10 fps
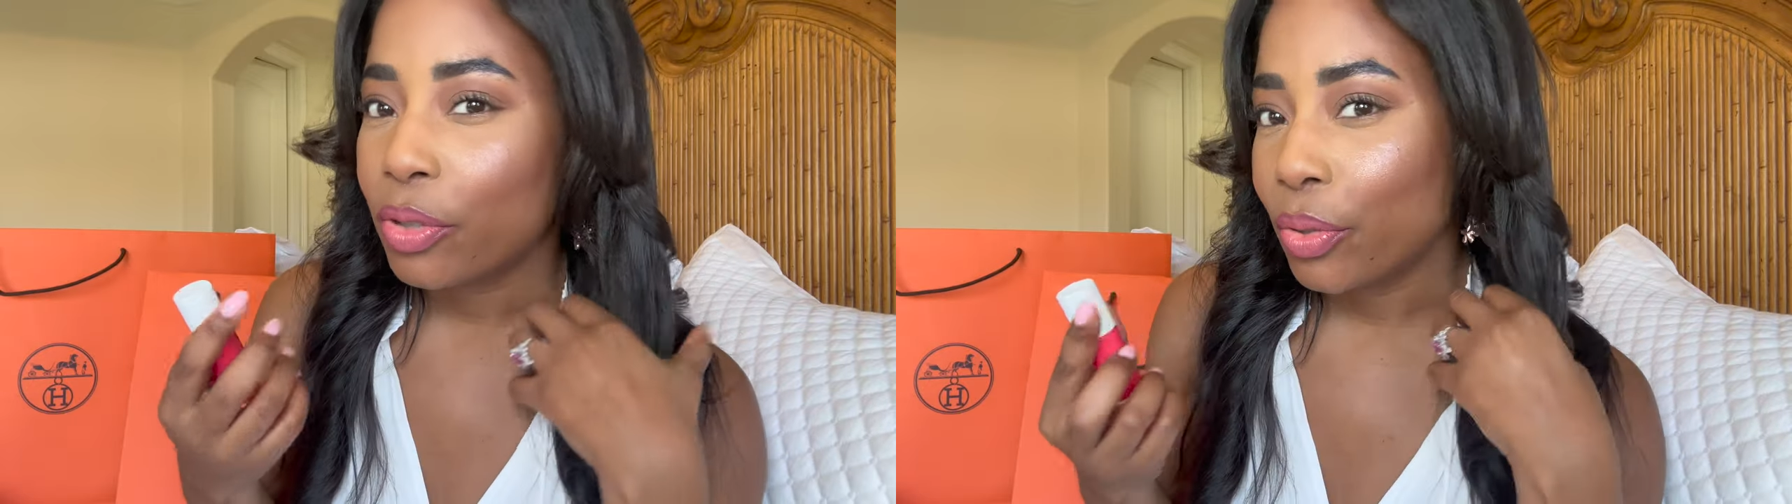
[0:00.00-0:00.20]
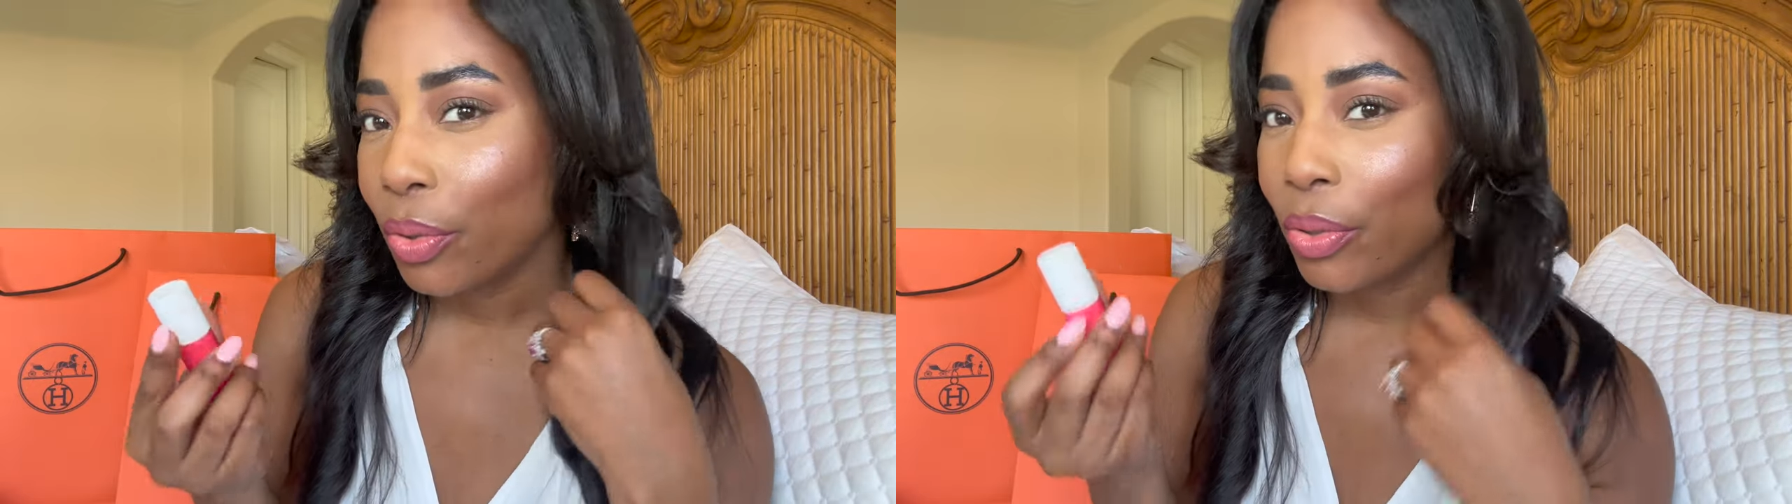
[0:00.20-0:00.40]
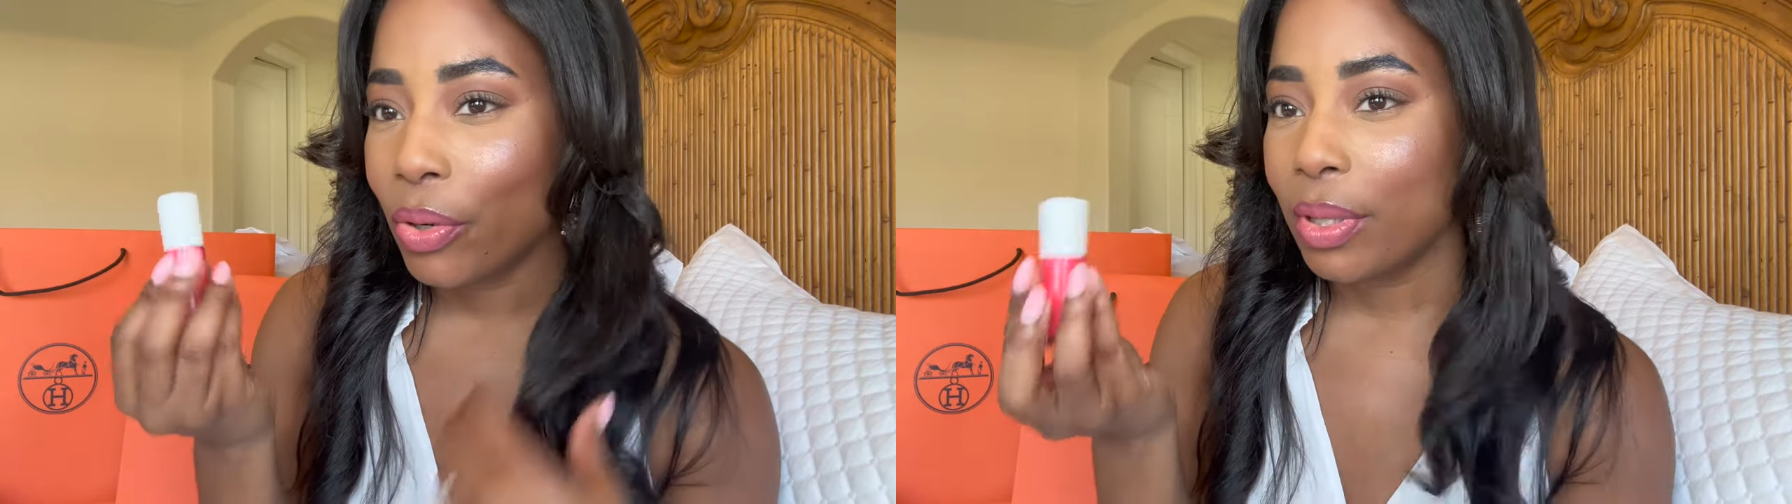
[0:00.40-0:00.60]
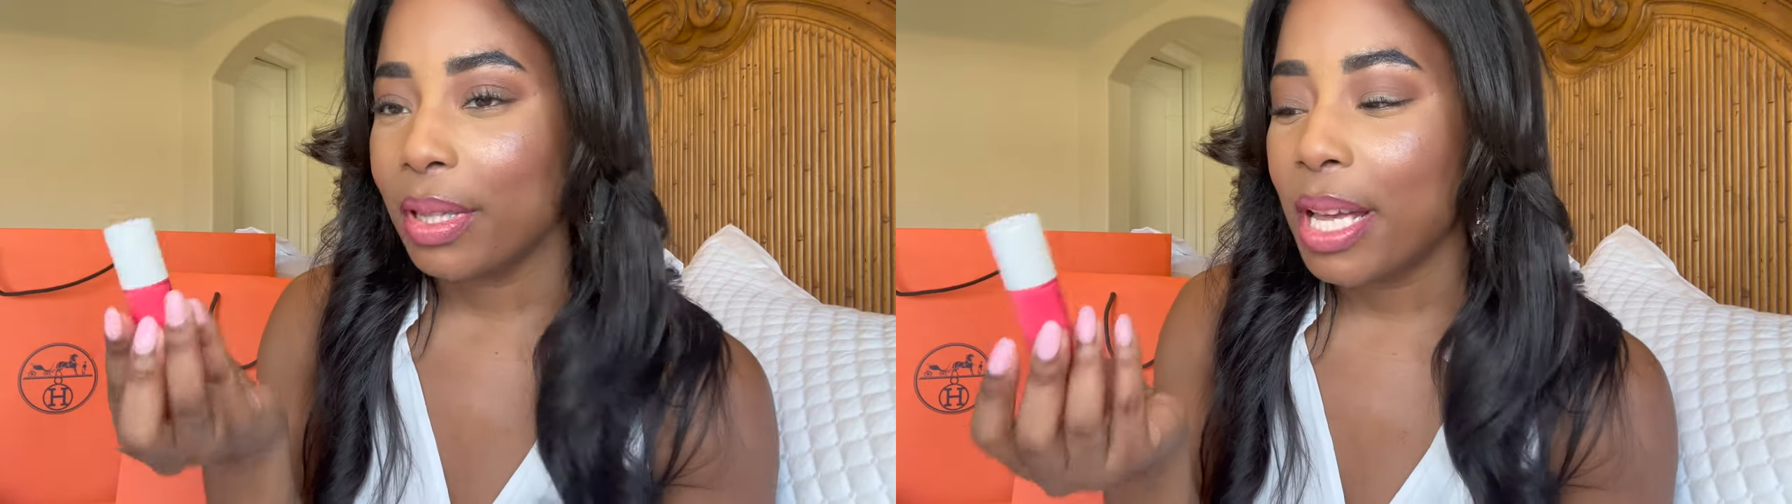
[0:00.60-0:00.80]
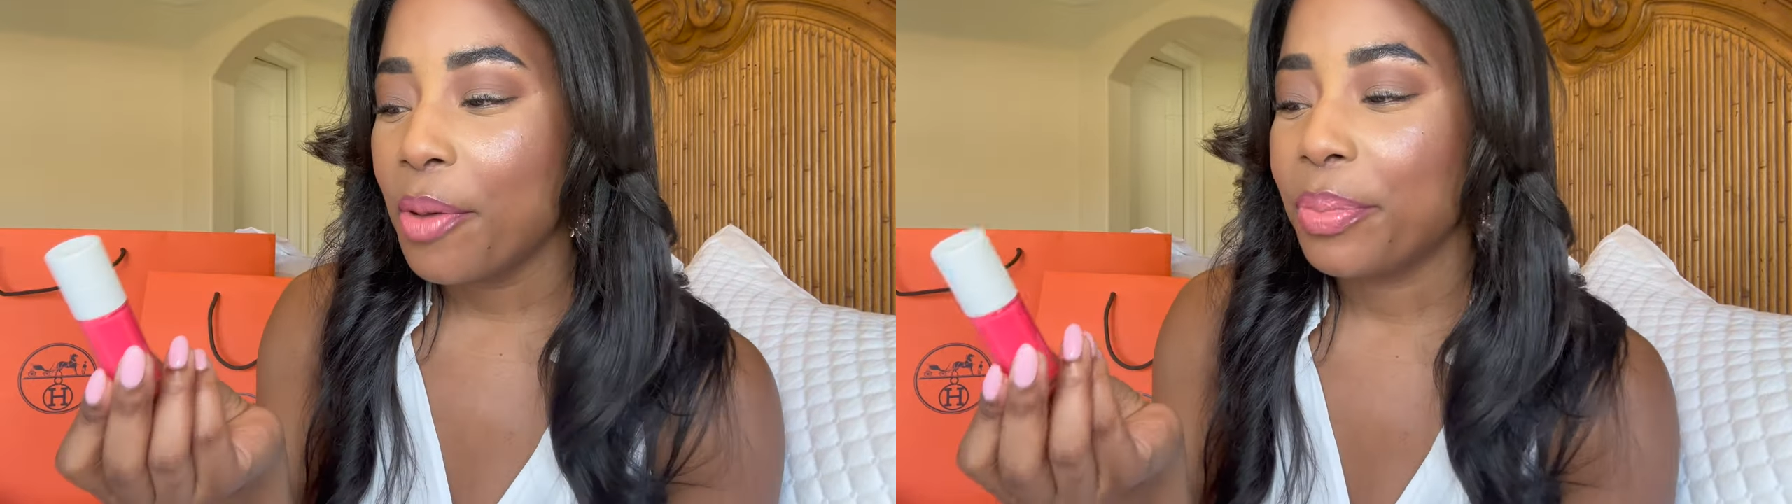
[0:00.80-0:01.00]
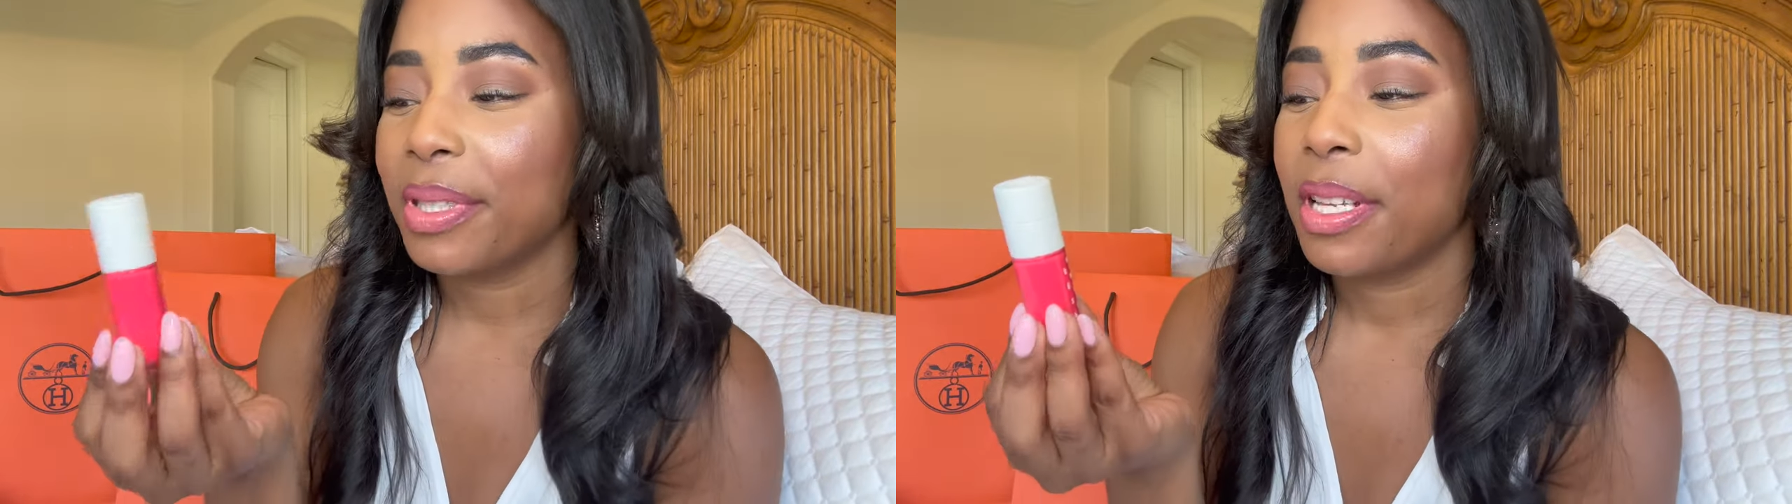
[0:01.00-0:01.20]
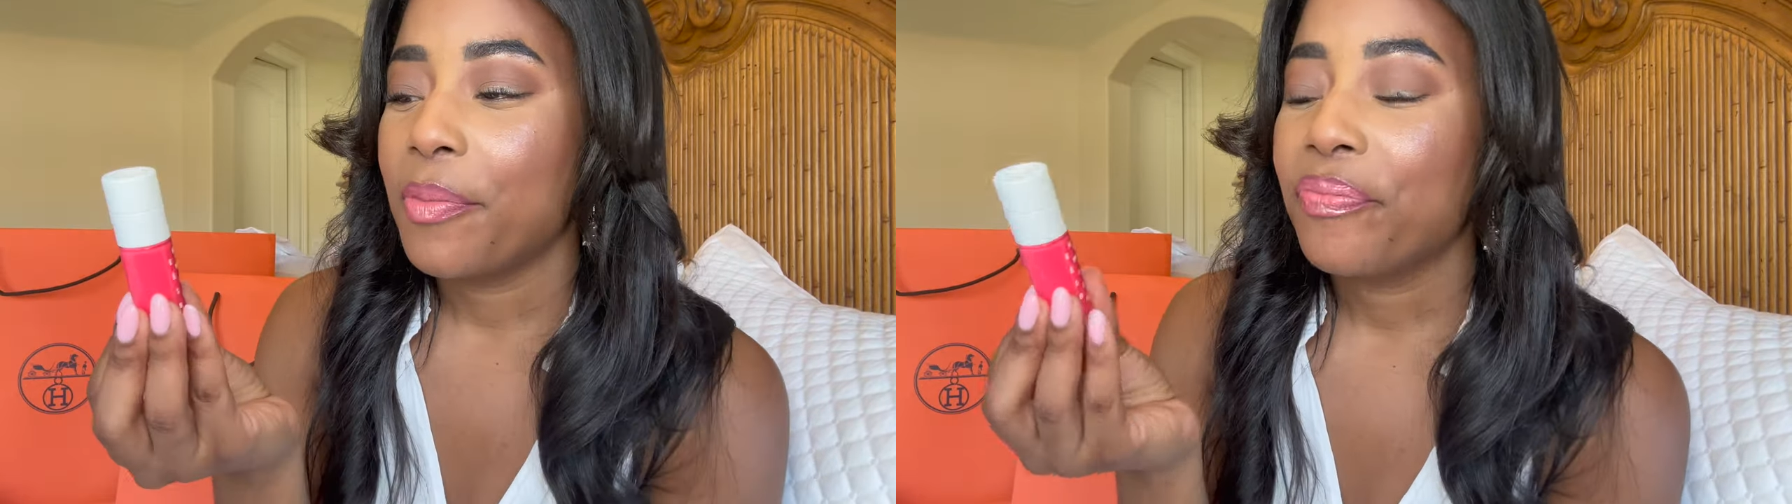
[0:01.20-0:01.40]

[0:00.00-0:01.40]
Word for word: to your lips.